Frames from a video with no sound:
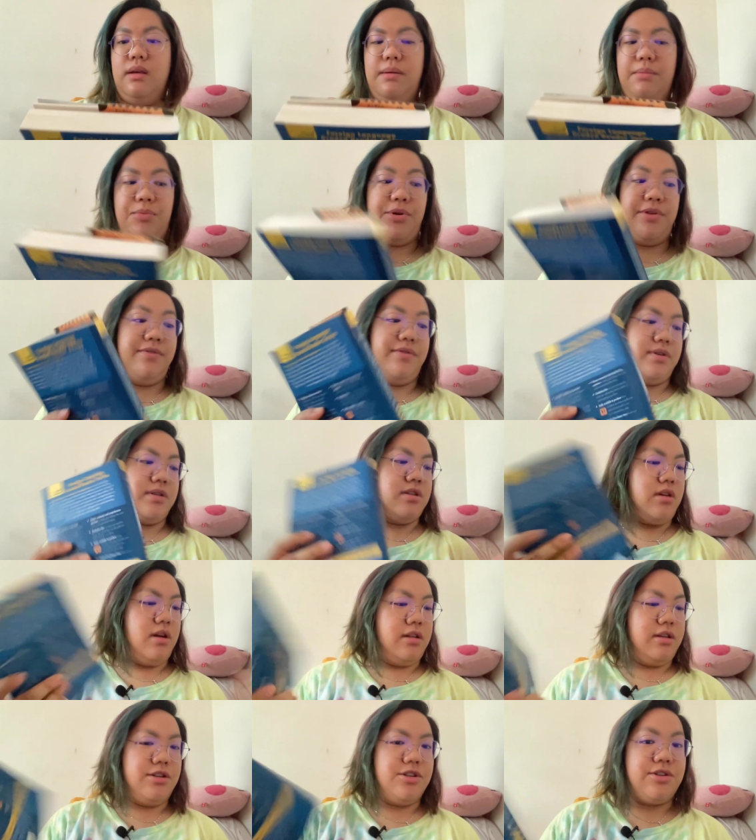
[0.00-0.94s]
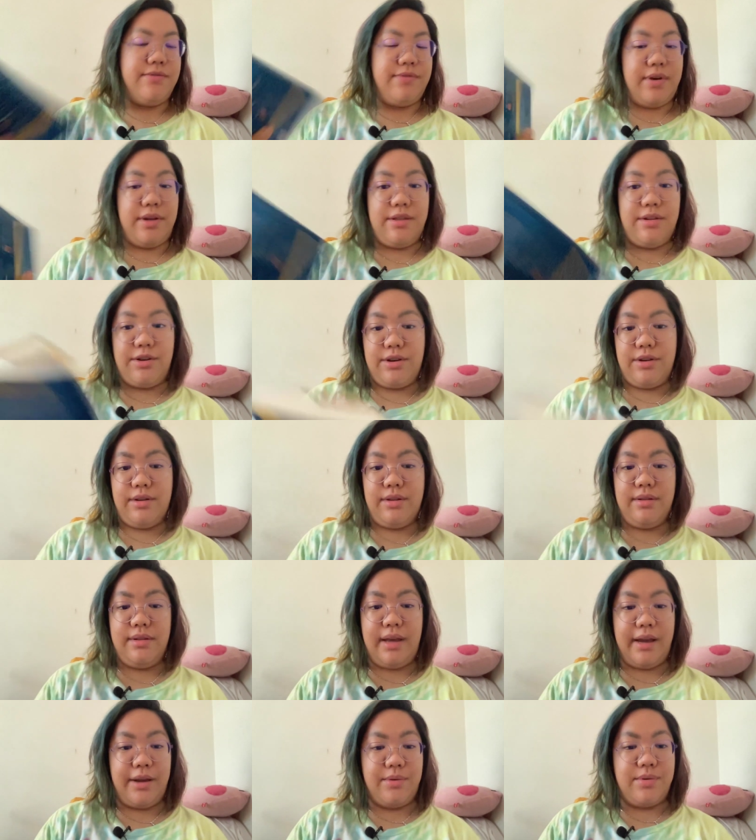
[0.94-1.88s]
previous knowledge of other
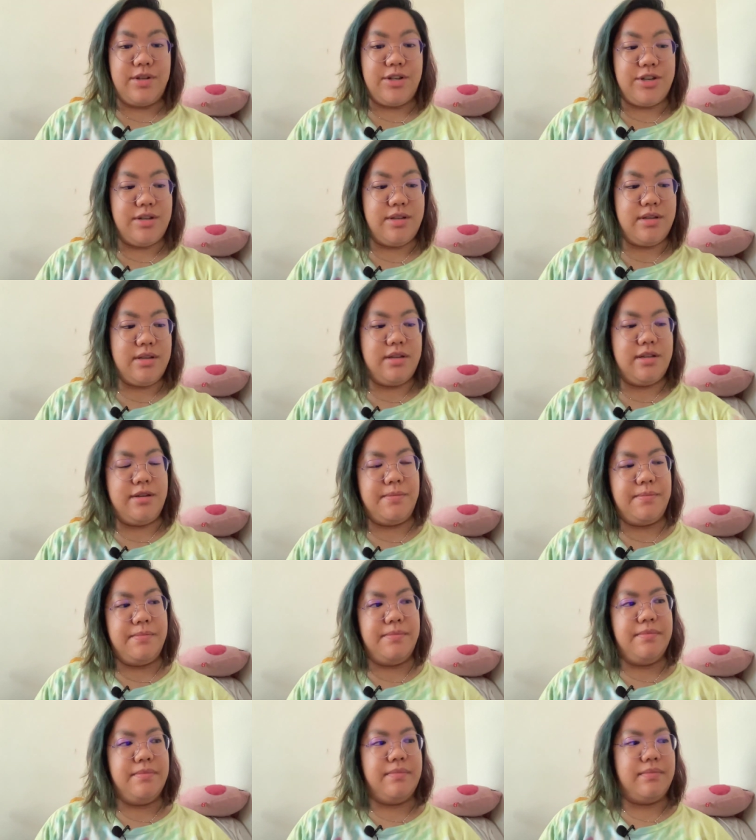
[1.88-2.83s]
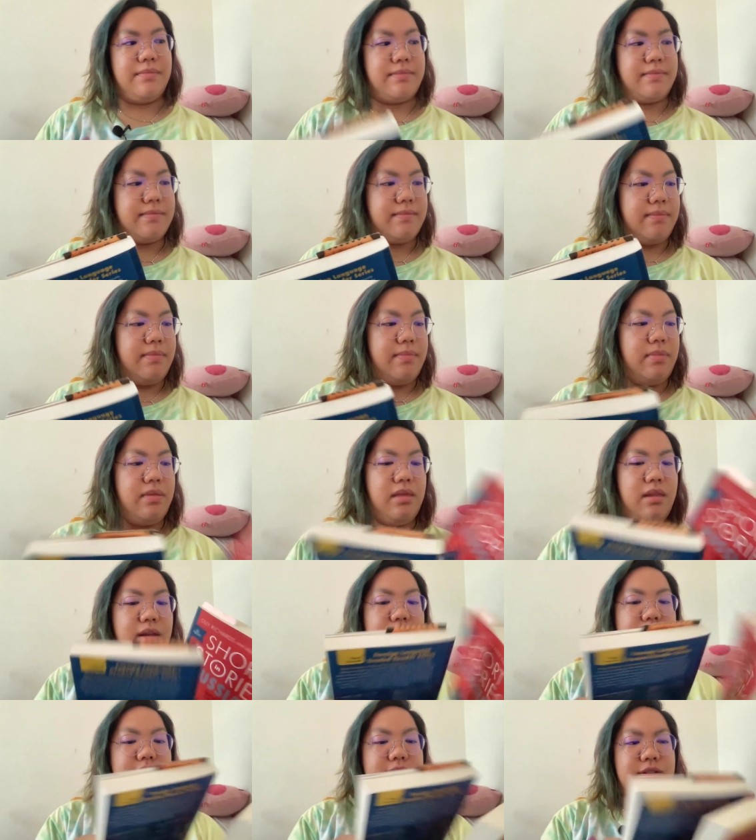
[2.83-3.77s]
languages.
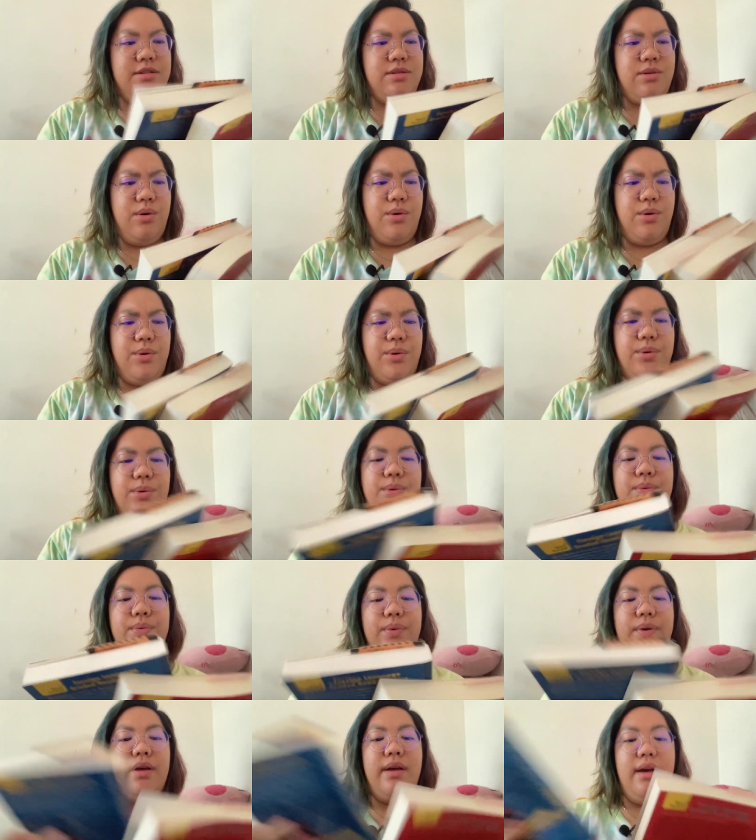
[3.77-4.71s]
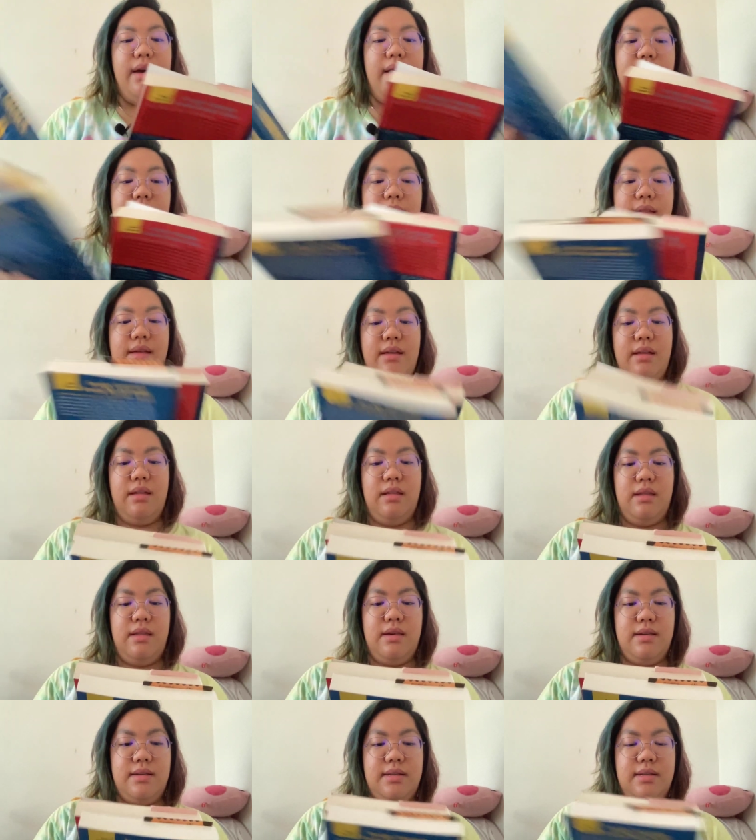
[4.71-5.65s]
So,
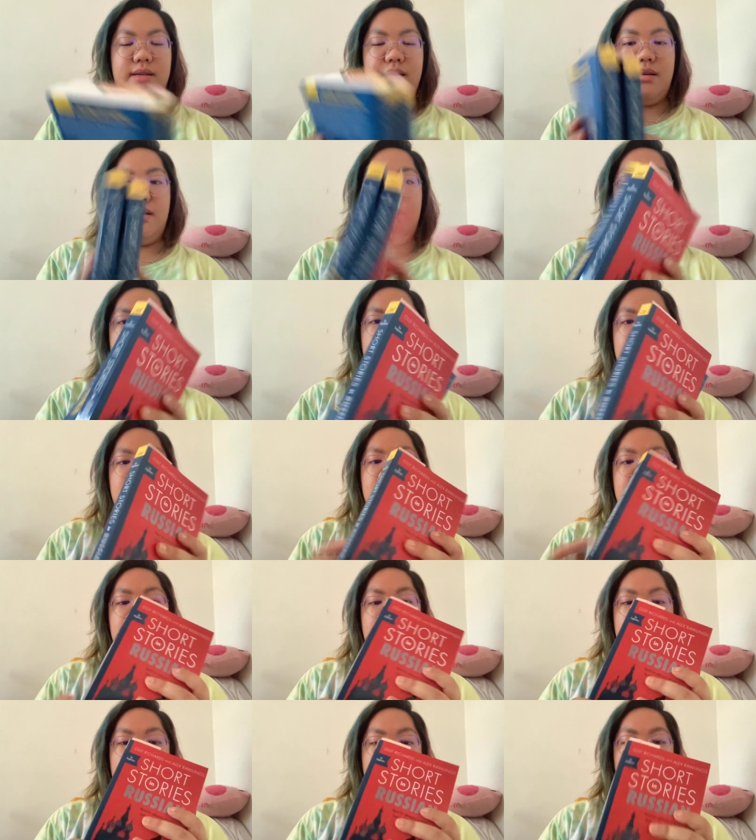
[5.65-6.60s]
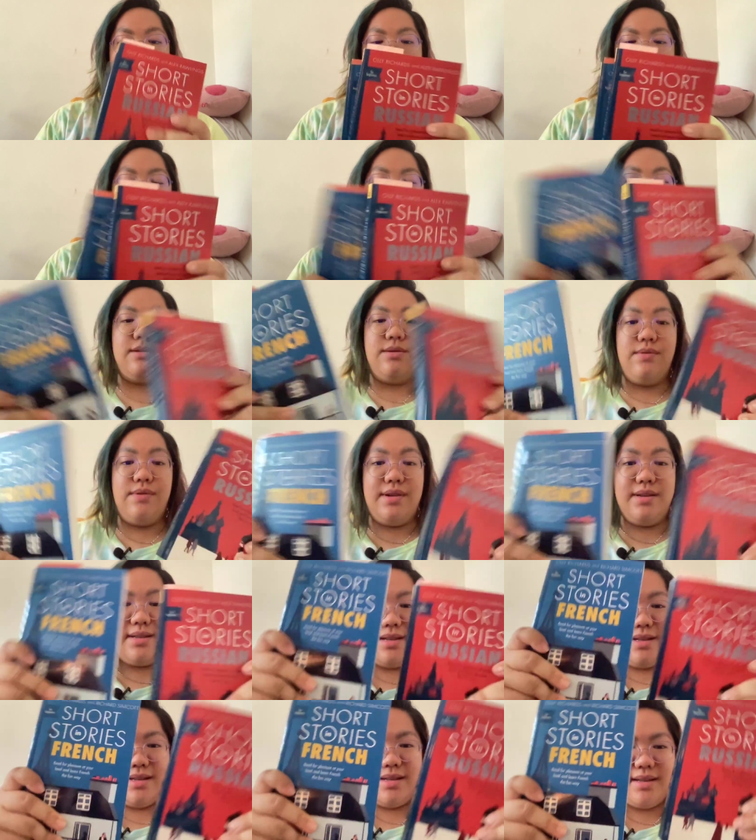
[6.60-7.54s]
this is Okay, so
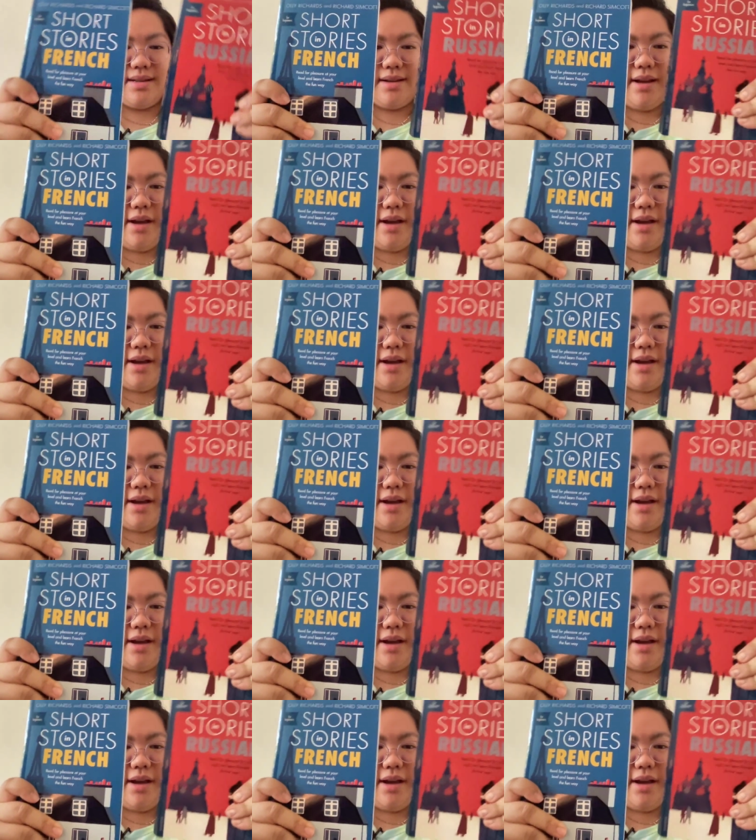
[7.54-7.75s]
this is